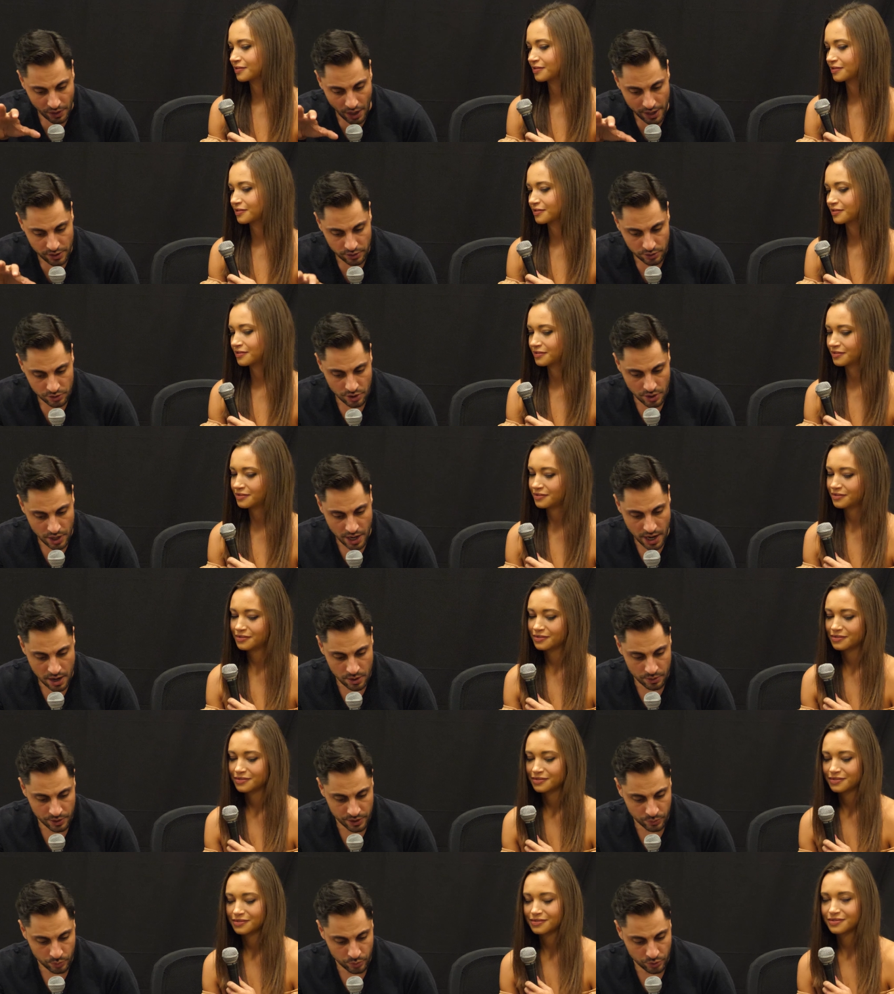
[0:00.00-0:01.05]
Speaker 1: I don't know
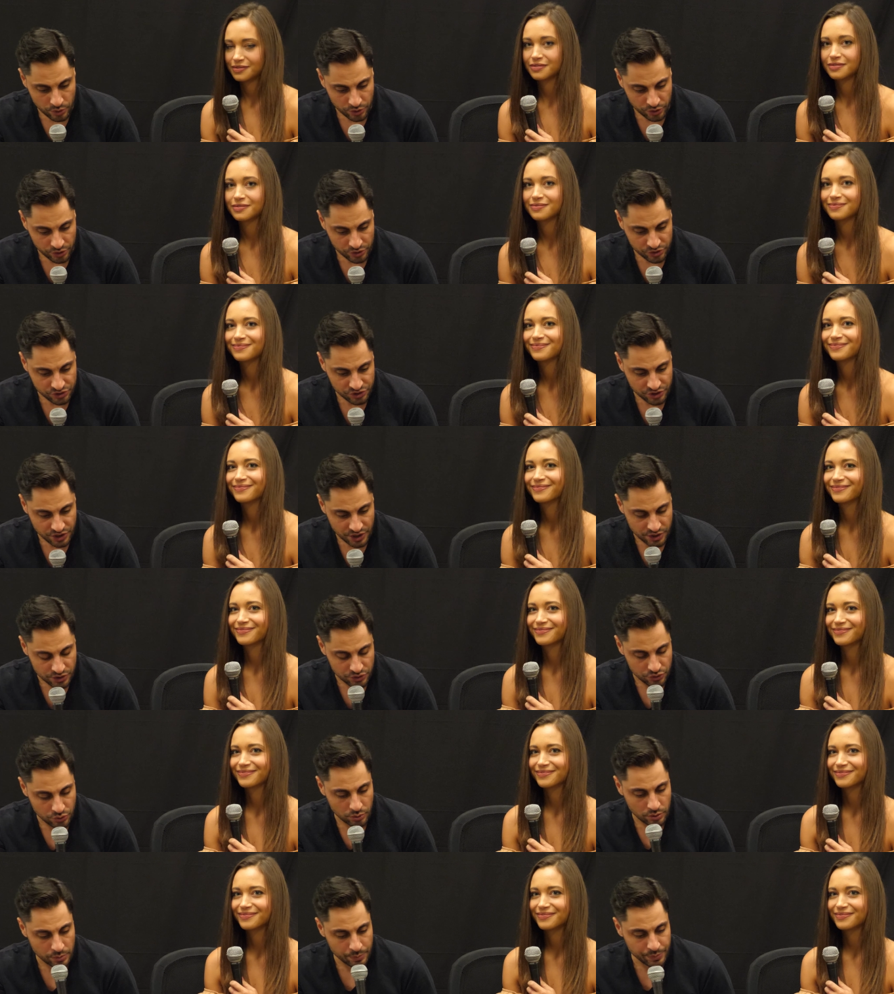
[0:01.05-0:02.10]
how it works in
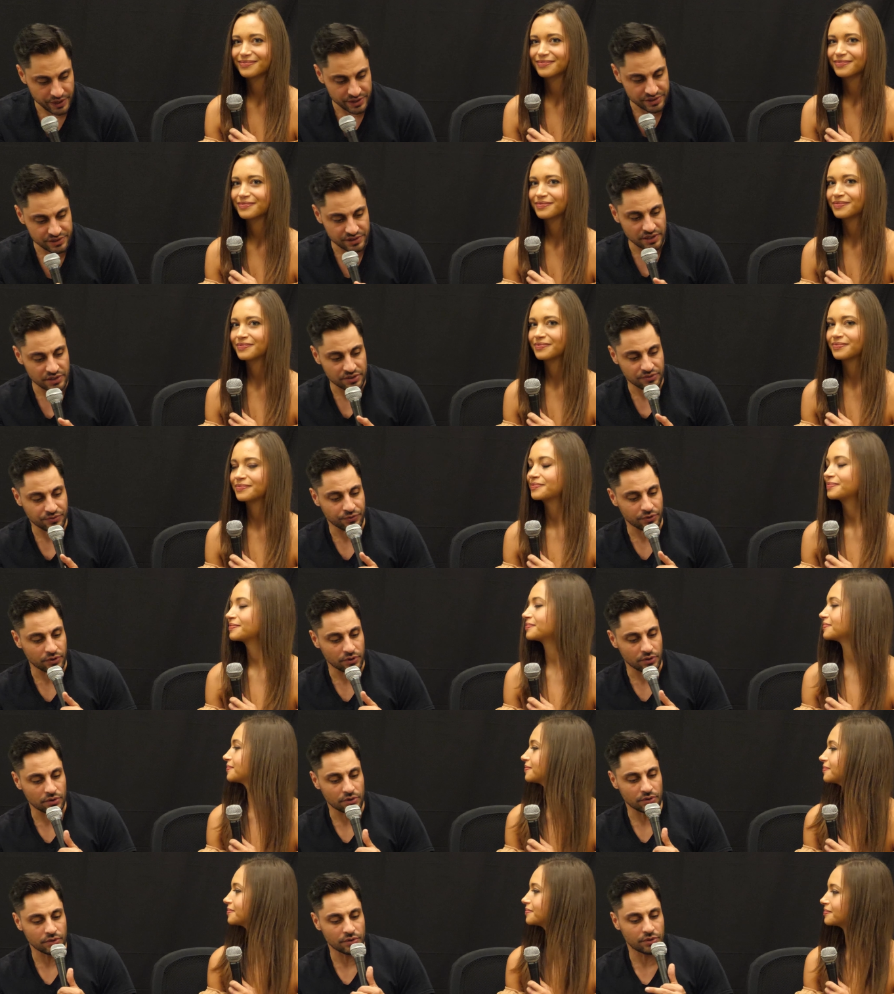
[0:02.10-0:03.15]
your business
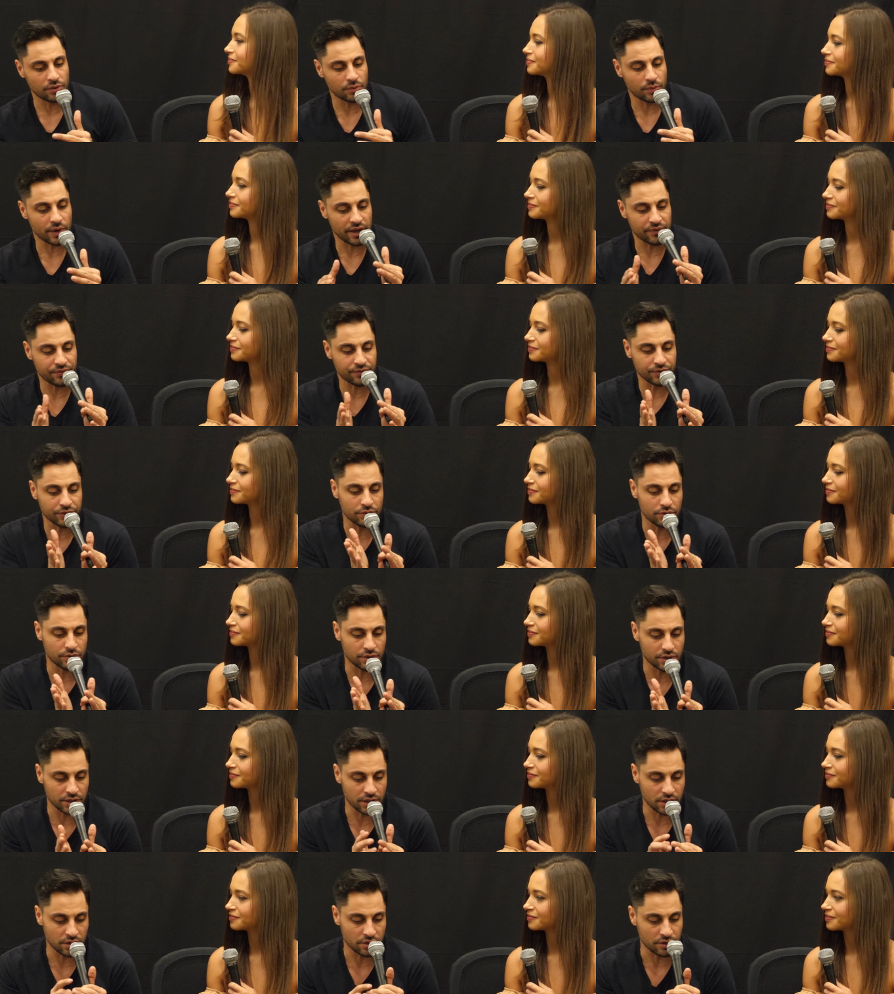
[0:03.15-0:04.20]
for the way for you to
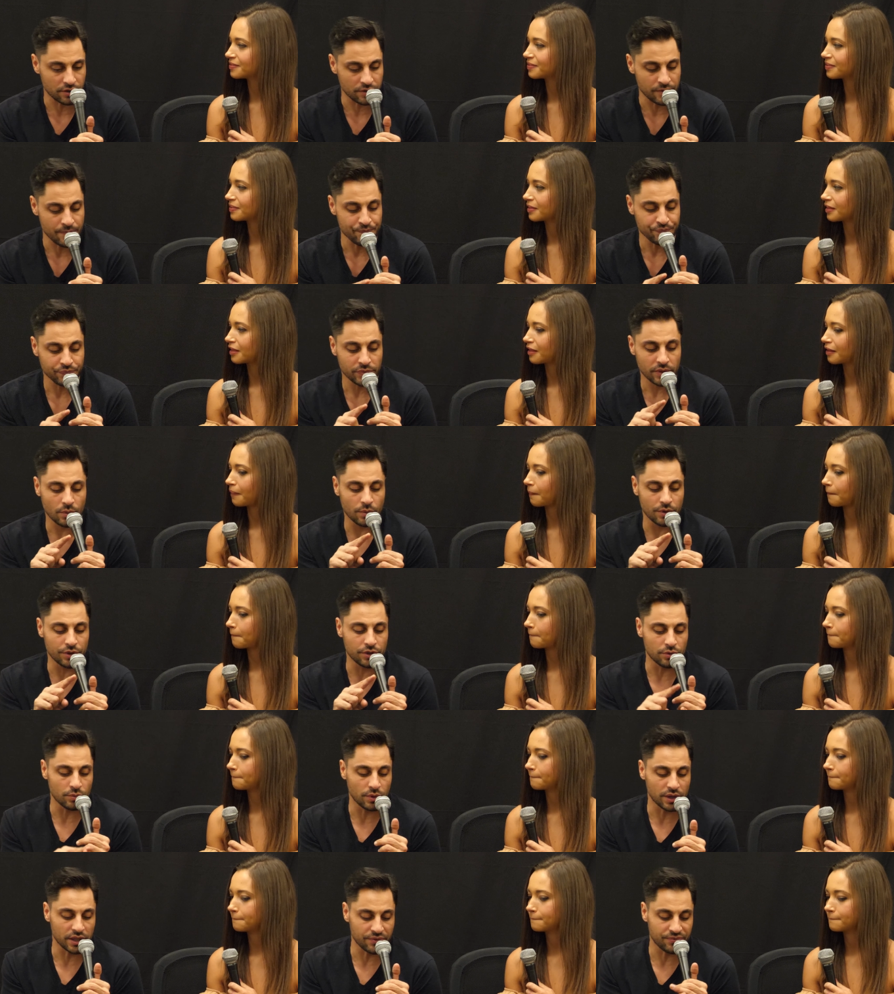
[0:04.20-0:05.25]
either whether
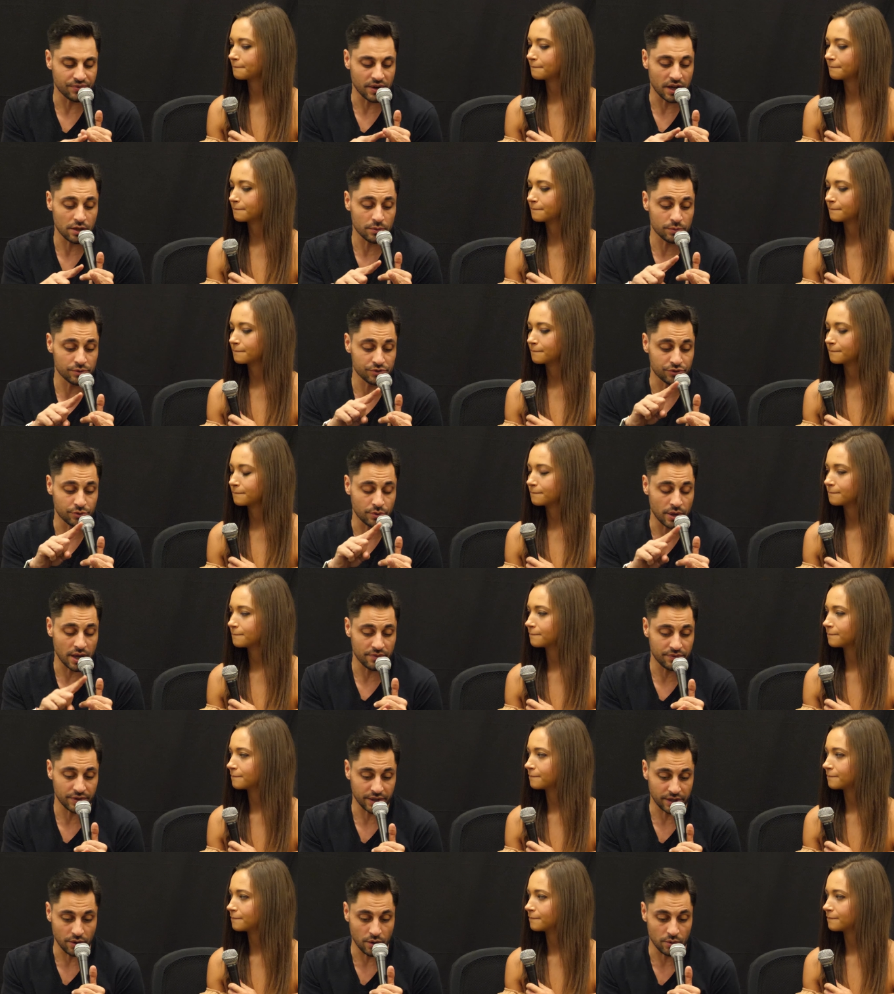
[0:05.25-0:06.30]
you want to get followers or you have
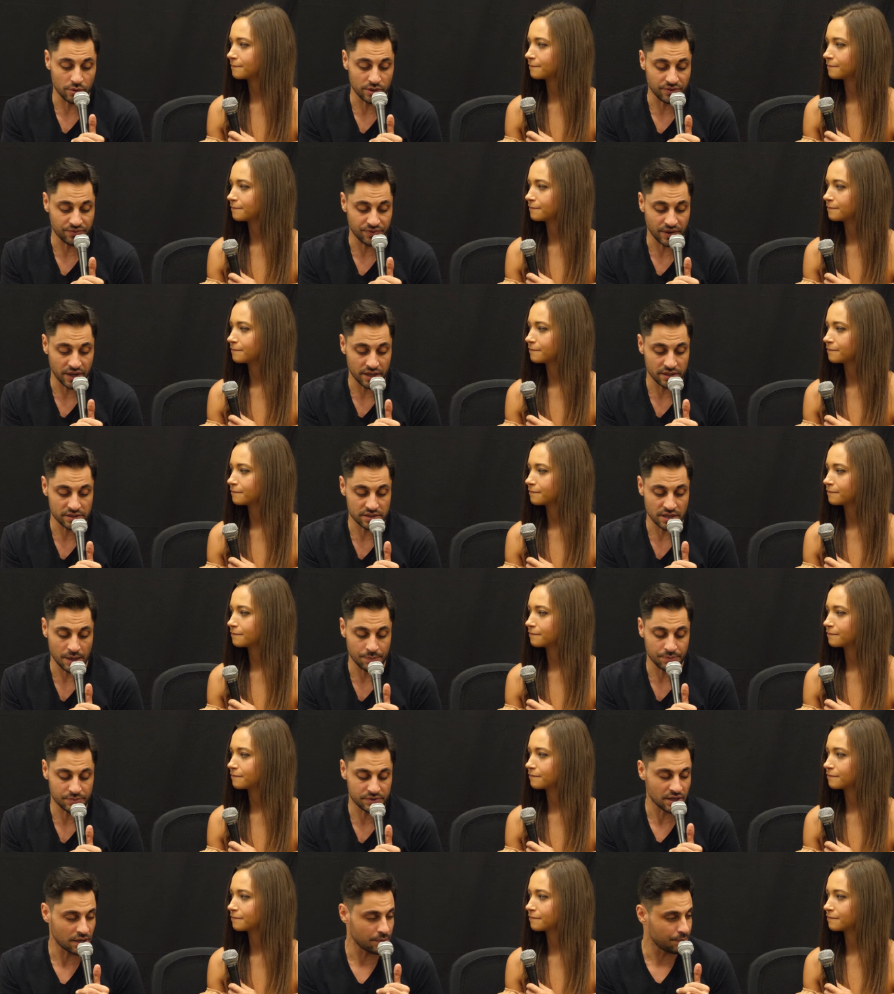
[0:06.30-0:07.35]
like OnlyFans
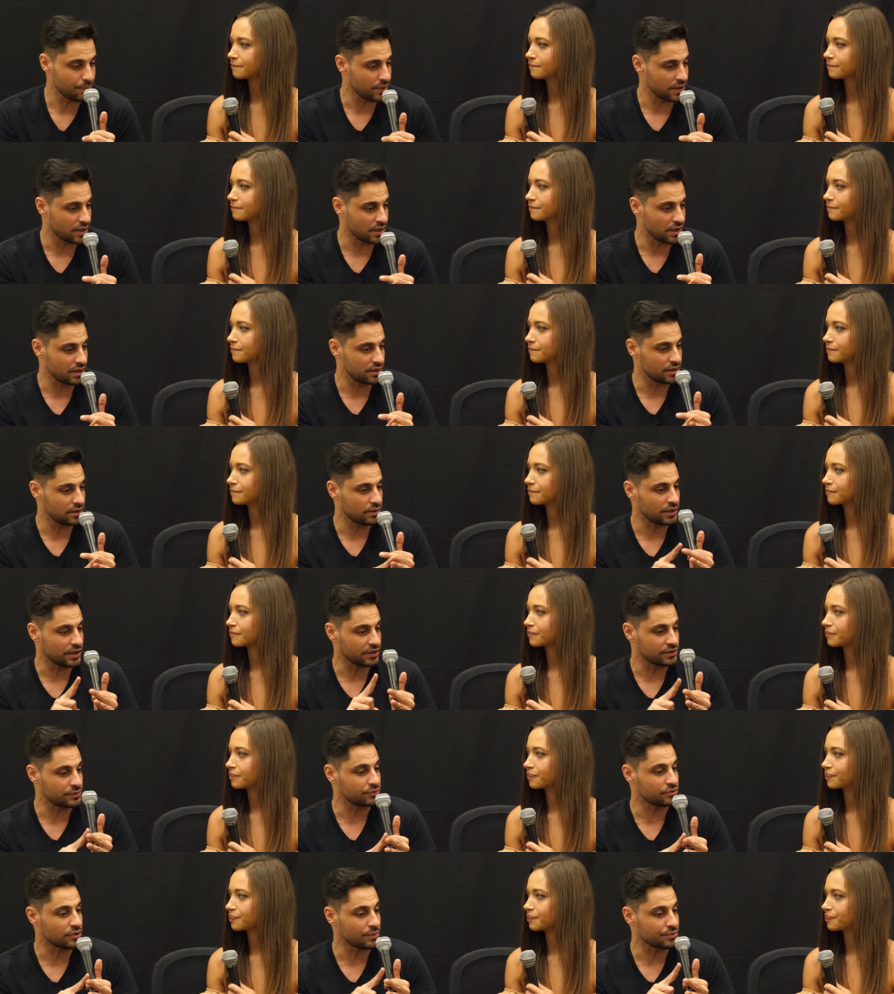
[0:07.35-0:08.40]
type type uh, or like
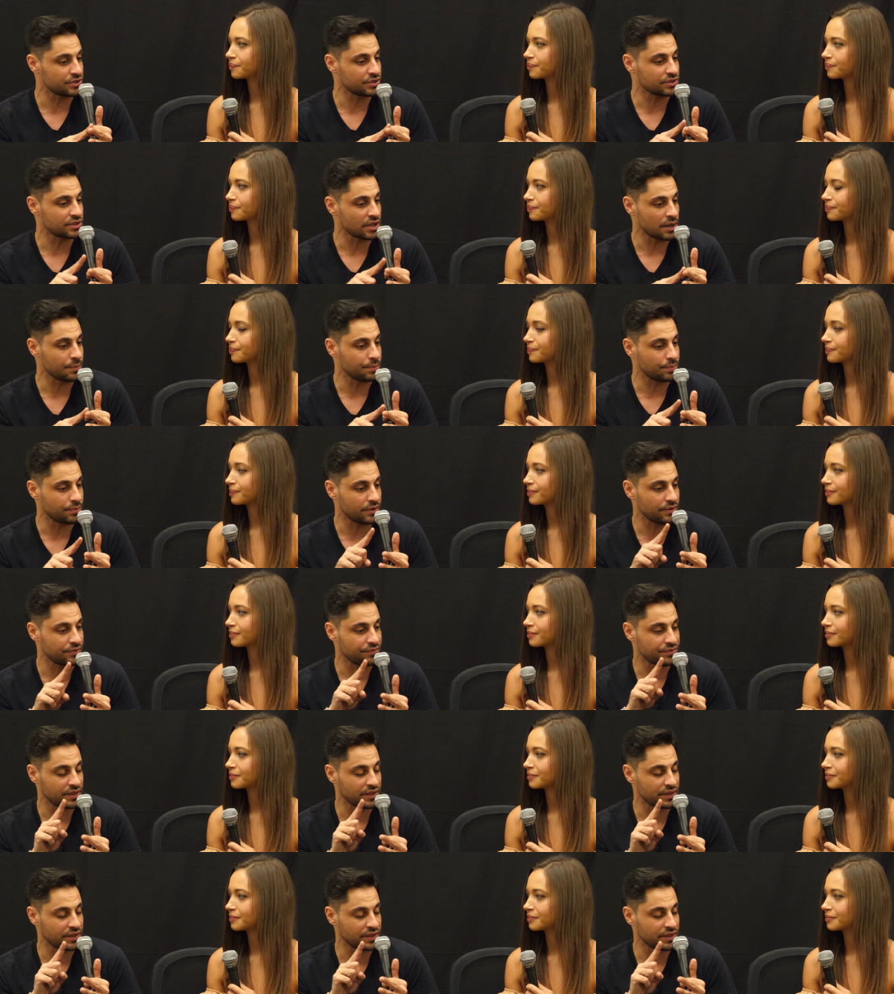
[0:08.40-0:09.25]
subscription type of